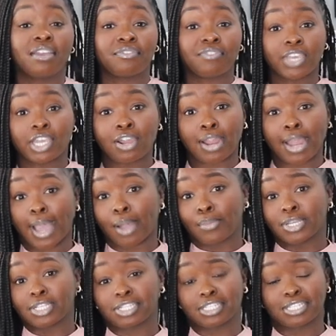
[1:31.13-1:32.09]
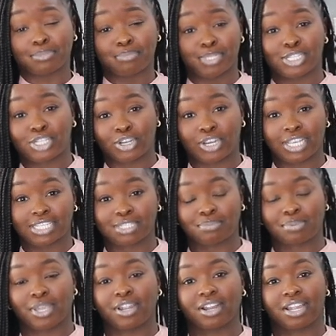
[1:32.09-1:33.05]
figure I would just be
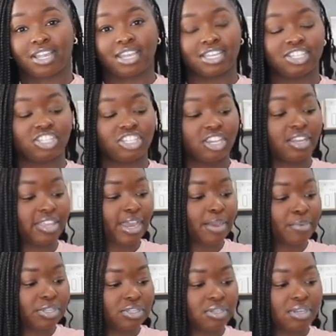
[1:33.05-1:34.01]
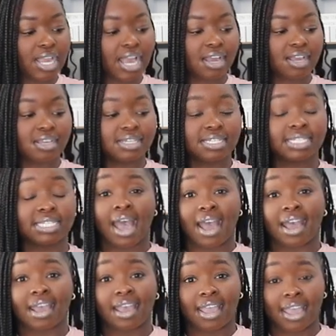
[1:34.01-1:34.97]
transparent and share that with you guys.
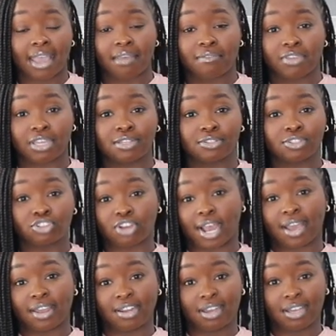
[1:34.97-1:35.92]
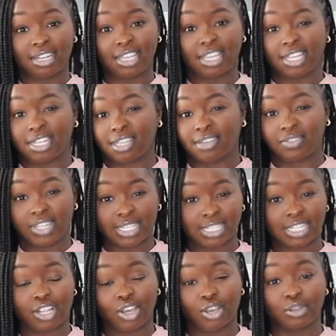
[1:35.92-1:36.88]
I haven't tried on any of
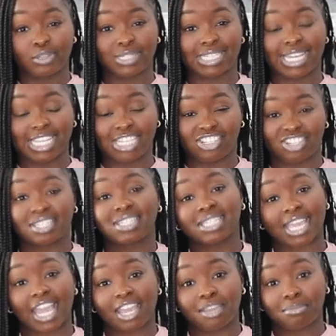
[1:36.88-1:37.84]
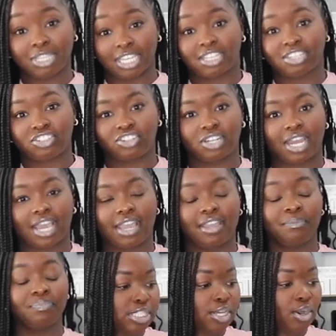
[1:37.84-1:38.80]
these clothes. They just came
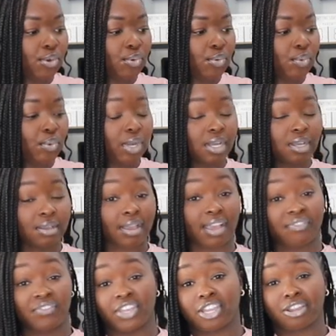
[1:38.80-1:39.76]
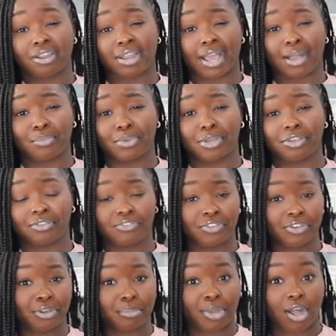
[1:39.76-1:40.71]
yesterday, so I figured I would
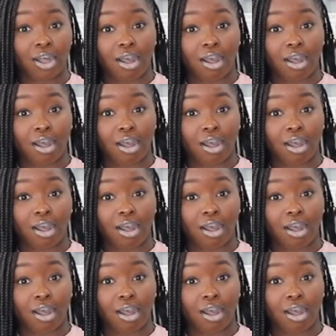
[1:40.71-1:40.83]
film a